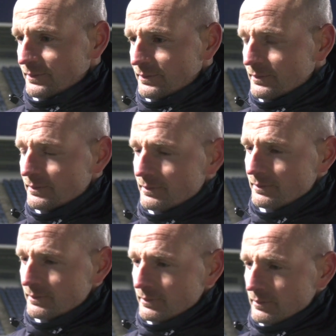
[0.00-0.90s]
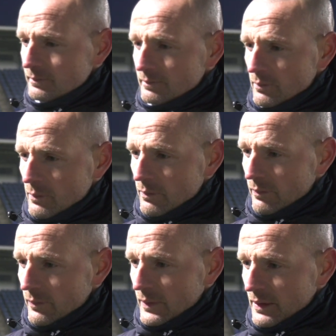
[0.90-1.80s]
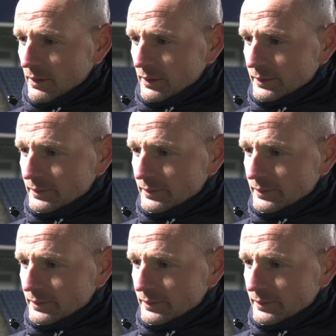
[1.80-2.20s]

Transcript: You talked there about him coming in.